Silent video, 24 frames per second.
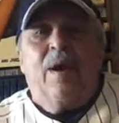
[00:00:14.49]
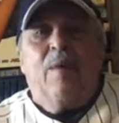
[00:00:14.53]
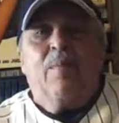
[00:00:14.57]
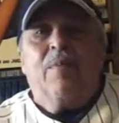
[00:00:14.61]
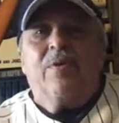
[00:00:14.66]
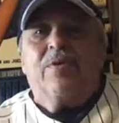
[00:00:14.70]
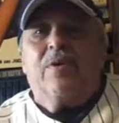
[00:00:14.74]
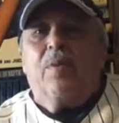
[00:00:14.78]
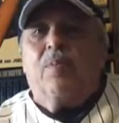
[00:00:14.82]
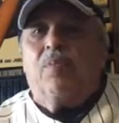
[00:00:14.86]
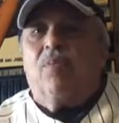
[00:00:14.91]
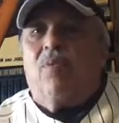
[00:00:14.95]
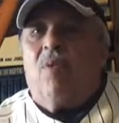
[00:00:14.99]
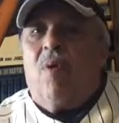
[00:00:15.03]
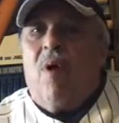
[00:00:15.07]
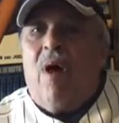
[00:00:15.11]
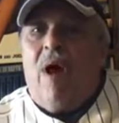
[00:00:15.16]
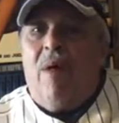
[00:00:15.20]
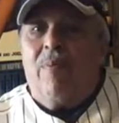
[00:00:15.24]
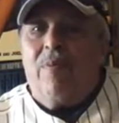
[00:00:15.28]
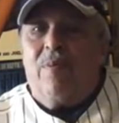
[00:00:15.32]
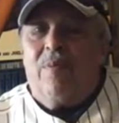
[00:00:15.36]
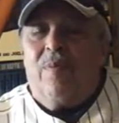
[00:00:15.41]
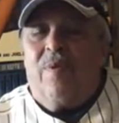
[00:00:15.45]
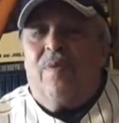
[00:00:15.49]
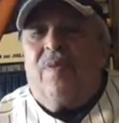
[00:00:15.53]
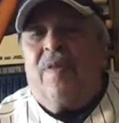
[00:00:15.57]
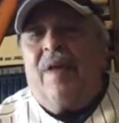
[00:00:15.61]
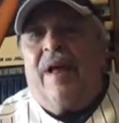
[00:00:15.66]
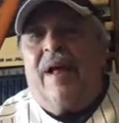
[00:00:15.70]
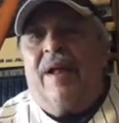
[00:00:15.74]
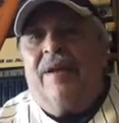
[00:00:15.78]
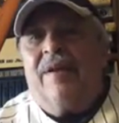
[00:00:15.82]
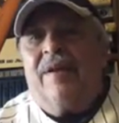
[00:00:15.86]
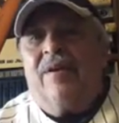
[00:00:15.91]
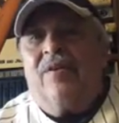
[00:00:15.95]
But the problem with
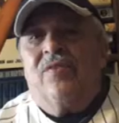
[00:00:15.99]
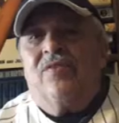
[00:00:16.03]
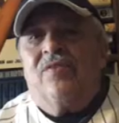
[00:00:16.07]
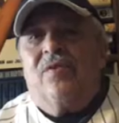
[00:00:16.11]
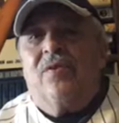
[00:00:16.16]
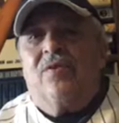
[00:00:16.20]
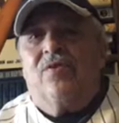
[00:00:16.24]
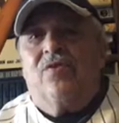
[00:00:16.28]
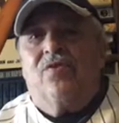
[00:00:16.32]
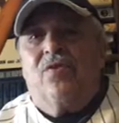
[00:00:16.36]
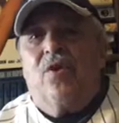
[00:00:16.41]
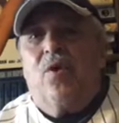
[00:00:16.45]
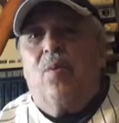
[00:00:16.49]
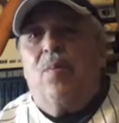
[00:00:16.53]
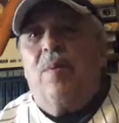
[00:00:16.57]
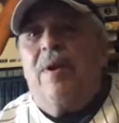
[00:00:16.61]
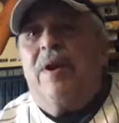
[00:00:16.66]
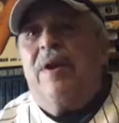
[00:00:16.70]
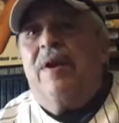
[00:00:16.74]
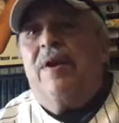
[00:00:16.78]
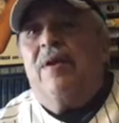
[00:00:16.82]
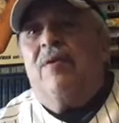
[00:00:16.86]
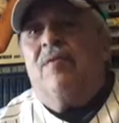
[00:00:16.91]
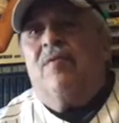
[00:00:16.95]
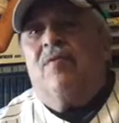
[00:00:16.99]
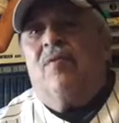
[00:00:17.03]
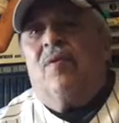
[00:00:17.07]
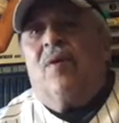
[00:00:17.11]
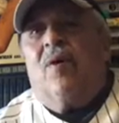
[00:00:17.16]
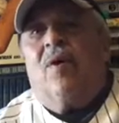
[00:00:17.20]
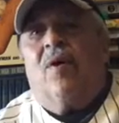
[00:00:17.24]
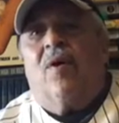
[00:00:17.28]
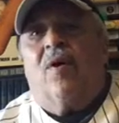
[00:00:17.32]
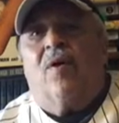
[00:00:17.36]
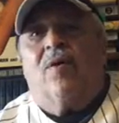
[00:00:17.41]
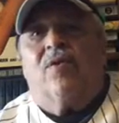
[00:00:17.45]
that is there's so many of
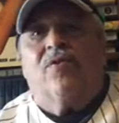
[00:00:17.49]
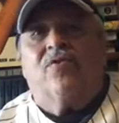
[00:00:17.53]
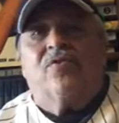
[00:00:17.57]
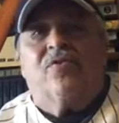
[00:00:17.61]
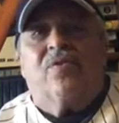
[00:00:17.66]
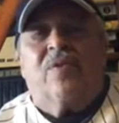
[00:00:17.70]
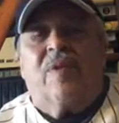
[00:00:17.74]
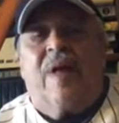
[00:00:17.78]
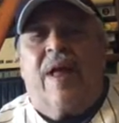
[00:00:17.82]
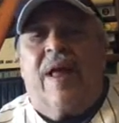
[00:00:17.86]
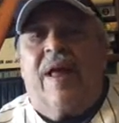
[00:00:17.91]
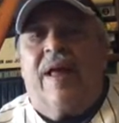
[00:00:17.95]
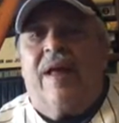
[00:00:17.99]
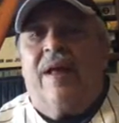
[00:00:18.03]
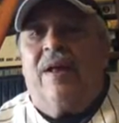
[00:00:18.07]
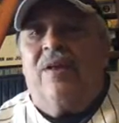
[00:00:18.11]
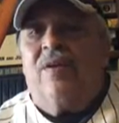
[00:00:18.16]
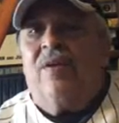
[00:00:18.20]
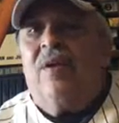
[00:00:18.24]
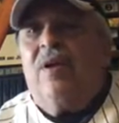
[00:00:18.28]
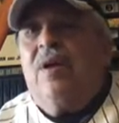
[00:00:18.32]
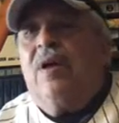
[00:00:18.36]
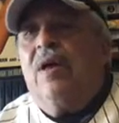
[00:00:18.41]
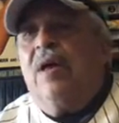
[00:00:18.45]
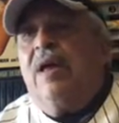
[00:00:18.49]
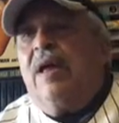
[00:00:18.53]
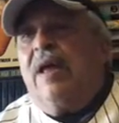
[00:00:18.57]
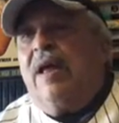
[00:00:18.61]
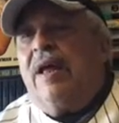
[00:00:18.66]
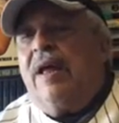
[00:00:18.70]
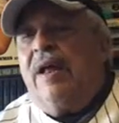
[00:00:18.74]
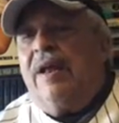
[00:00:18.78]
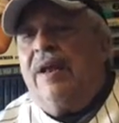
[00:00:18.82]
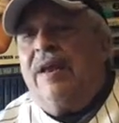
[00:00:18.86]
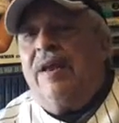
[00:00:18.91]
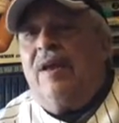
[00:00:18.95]
our slang,
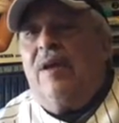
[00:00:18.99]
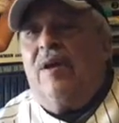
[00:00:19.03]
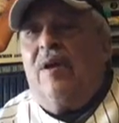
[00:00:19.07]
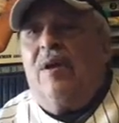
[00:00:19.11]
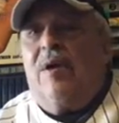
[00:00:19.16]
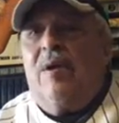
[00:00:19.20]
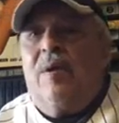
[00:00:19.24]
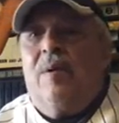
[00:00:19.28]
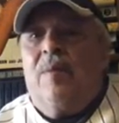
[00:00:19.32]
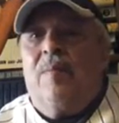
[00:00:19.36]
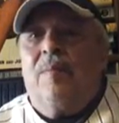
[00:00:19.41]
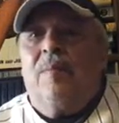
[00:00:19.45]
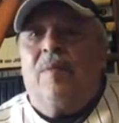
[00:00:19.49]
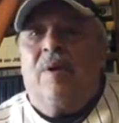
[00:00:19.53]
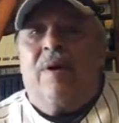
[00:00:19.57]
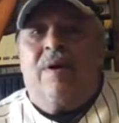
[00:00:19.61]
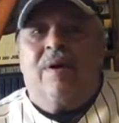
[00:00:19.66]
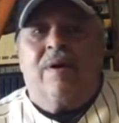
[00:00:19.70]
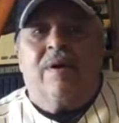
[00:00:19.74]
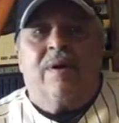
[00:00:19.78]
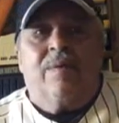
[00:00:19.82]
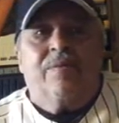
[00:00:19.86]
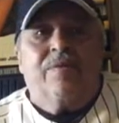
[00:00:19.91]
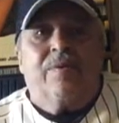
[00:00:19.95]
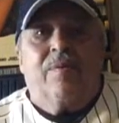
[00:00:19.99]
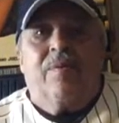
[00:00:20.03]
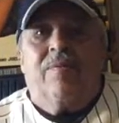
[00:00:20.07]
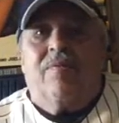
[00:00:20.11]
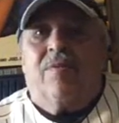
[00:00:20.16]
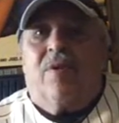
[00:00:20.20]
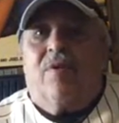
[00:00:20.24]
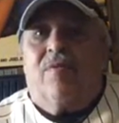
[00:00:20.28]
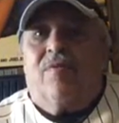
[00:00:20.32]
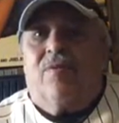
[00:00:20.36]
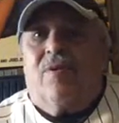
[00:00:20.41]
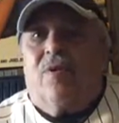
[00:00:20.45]
idiom, some of
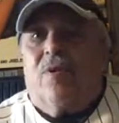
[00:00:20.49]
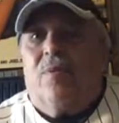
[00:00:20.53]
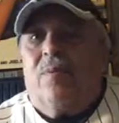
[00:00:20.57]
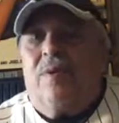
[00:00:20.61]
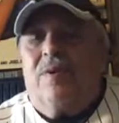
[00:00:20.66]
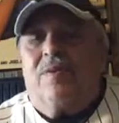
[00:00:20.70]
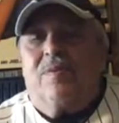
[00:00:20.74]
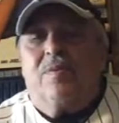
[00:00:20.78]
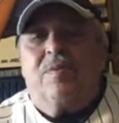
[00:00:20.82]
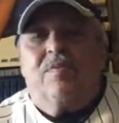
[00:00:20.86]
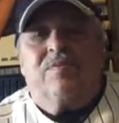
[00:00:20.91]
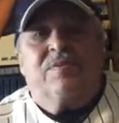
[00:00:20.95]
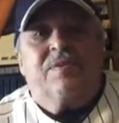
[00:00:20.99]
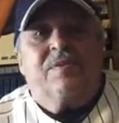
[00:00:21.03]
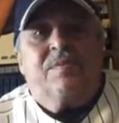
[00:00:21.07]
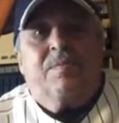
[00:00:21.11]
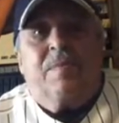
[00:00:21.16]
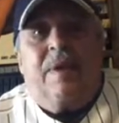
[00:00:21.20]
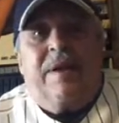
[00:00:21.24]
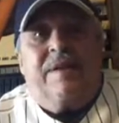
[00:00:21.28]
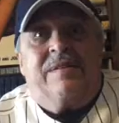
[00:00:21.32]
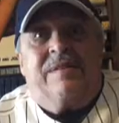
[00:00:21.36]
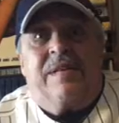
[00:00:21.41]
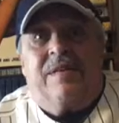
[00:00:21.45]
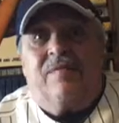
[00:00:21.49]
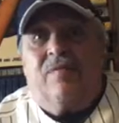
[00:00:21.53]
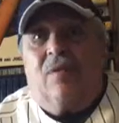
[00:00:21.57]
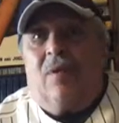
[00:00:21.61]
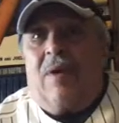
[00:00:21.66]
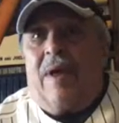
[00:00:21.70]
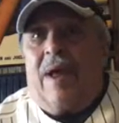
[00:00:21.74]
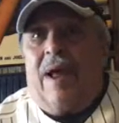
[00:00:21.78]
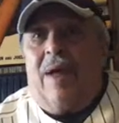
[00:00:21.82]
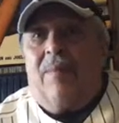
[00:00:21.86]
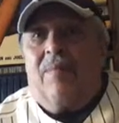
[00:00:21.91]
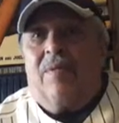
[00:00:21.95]
our verbiage, some of the just basic
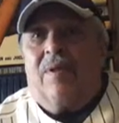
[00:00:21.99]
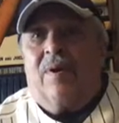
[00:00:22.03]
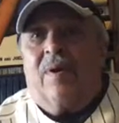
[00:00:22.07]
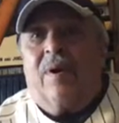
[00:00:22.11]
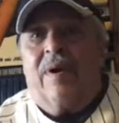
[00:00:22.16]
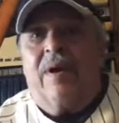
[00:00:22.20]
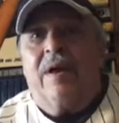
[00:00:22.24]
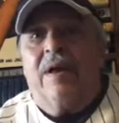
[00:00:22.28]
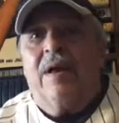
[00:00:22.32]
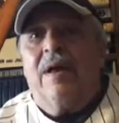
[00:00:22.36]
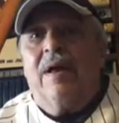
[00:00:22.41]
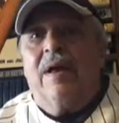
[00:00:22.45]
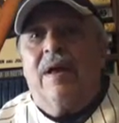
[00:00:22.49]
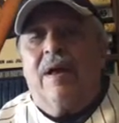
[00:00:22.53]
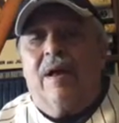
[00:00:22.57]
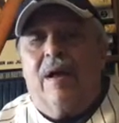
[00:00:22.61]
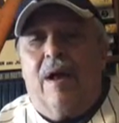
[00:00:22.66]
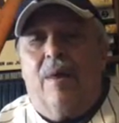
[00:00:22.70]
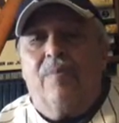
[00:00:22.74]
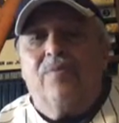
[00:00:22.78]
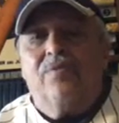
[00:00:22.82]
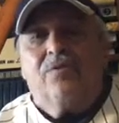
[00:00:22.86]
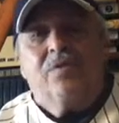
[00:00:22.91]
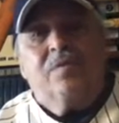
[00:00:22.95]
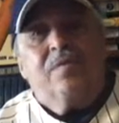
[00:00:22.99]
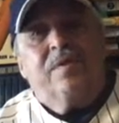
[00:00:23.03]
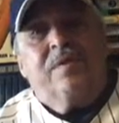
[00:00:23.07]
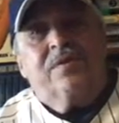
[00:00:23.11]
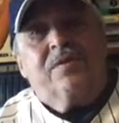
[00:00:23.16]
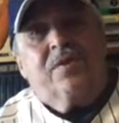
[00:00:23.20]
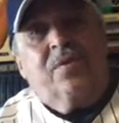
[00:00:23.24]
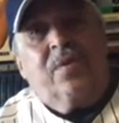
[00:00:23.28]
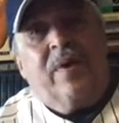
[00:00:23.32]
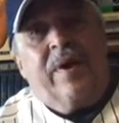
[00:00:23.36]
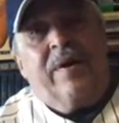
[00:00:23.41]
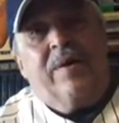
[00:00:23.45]
vocabulary comes from this
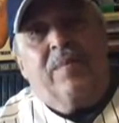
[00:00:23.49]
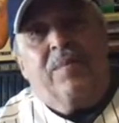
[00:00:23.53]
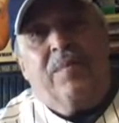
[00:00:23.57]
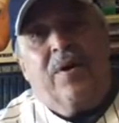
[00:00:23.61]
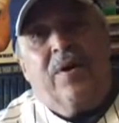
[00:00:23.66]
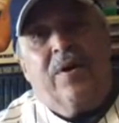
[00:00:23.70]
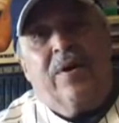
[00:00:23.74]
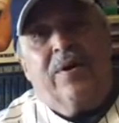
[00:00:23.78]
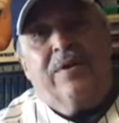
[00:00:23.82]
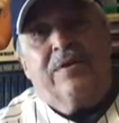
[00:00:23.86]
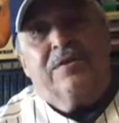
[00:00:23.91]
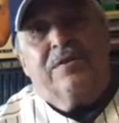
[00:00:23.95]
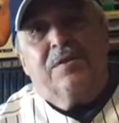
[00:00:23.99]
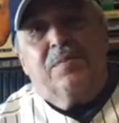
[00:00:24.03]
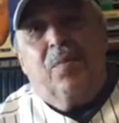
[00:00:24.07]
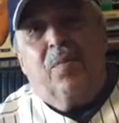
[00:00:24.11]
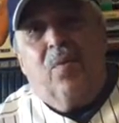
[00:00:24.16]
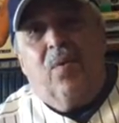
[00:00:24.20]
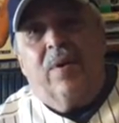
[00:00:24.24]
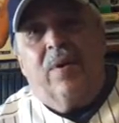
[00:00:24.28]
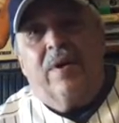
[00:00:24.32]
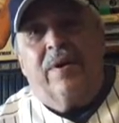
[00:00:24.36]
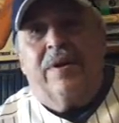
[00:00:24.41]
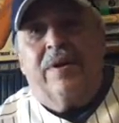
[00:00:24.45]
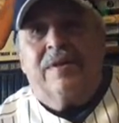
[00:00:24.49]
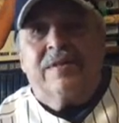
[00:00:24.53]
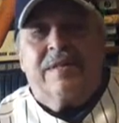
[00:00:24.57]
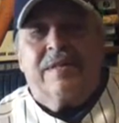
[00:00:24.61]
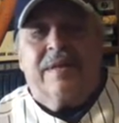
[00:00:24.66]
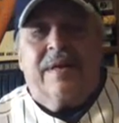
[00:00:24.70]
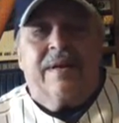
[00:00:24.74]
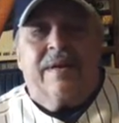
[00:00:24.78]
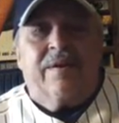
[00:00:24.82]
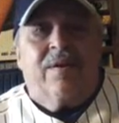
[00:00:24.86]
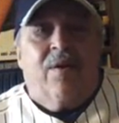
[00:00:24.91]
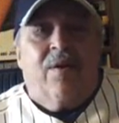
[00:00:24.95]
great American sport. It is
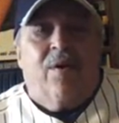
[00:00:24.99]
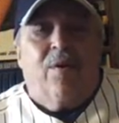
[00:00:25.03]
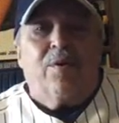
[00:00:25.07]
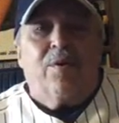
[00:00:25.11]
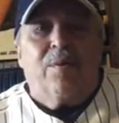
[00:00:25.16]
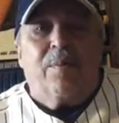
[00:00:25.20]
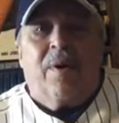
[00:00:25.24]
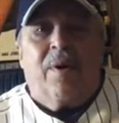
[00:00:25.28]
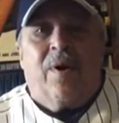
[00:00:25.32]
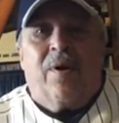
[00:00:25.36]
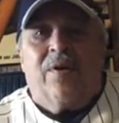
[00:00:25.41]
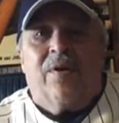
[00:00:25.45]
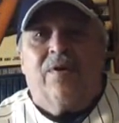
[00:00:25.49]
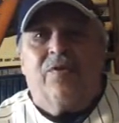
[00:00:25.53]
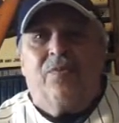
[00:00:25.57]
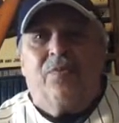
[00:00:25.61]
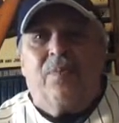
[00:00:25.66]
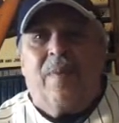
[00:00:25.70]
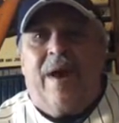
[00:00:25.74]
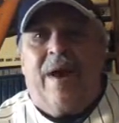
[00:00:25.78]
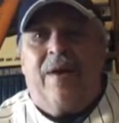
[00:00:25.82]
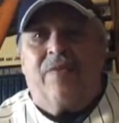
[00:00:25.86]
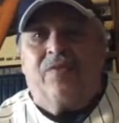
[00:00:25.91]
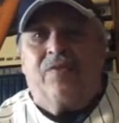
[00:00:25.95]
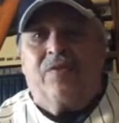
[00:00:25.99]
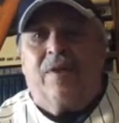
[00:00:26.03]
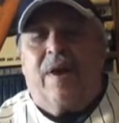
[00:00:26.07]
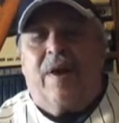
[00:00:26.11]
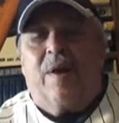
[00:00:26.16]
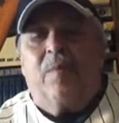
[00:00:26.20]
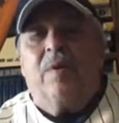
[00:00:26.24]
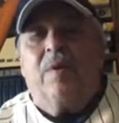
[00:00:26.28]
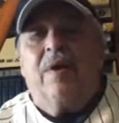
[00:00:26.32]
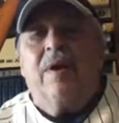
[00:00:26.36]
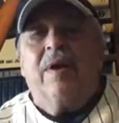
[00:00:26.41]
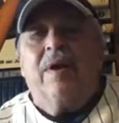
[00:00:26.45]
called America's
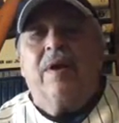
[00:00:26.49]
pastime.